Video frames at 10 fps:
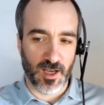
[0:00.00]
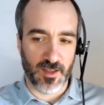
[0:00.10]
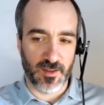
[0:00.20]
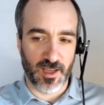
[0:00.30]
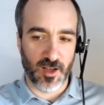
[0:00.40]

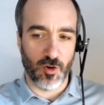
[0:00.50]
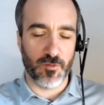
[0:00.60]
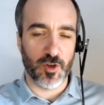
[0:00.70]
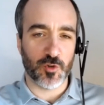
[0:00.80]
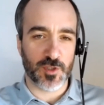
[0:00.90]
and
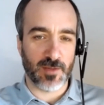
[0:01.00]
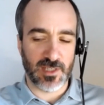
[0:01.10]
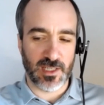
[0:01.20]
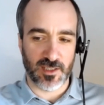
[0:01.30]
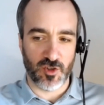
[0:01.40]
of real-time
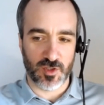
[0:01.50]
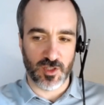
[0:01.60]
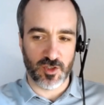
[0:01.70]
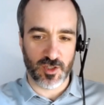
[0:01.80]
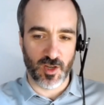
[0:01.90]
data
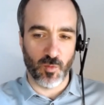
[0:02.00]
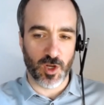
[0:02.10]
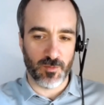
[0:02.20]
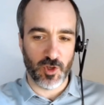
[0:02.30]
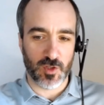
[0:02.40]
usage and
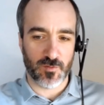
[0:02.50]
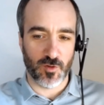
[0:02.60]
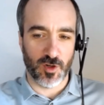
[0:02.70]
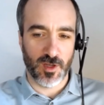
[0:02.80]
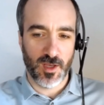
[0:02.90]
what it could be used
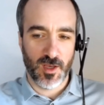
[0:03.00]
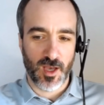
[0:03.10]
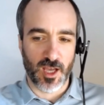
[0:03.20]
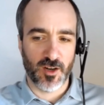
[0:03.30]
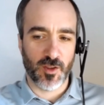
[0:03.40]
for.
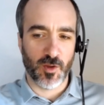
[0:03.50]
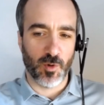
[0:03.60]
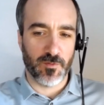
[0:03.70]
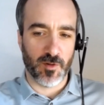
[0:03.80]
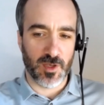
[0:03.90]
And another
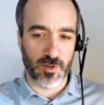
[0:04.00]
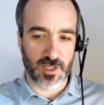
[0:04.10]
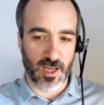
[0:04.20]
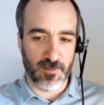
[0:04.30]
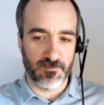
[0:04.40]
one for me
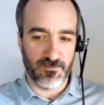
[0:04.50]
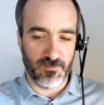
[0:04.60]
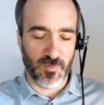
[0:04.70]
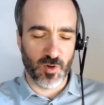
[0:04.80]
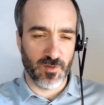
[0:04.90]
was
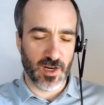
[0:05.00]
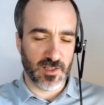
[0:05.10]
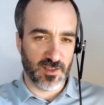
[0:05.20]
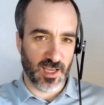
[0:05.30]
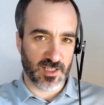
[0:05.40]

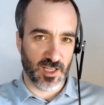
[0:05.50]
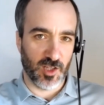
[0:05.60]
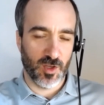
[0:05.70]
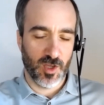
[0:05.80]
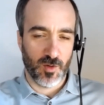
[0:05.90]
reverting to
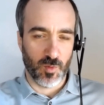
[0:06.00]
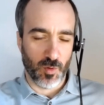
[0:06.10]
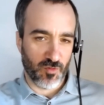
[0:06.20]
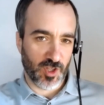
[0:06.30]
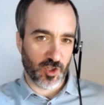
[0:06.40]
Excel.
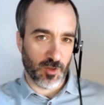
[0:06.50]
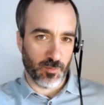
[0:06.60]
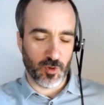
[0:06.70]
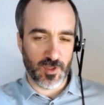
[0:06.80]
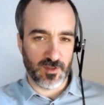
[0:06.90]
We were really good
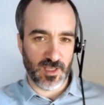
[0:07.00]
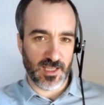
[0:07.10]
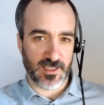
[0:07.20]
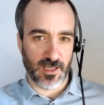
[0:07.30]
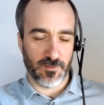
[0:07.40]
at pulling
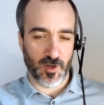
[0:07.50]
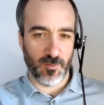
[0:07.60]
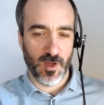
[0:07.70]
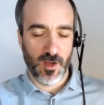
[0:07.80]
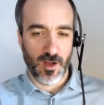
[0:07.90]
data
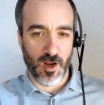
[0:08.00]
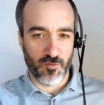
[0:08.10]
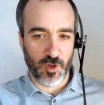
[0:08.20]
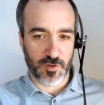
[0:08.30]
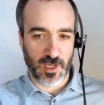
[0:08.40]
from a
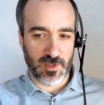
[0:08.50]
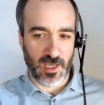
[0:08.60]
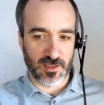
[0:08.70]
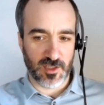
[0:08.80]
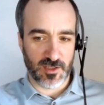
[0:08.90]
real-time
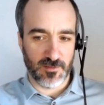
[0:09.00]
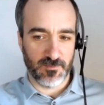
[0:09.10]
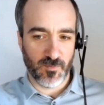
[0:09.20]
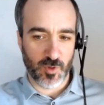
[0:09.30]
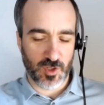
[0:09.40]
data
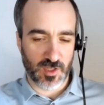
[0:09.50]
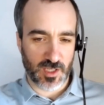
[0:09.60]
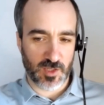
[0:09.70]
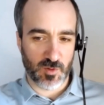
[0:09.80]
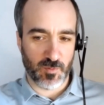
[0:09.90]
system, which in this
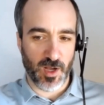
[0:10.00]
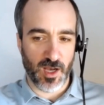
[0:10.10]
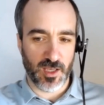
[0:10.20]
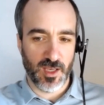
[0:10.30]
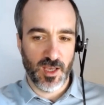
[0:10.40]
case was
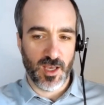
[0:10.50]
PI,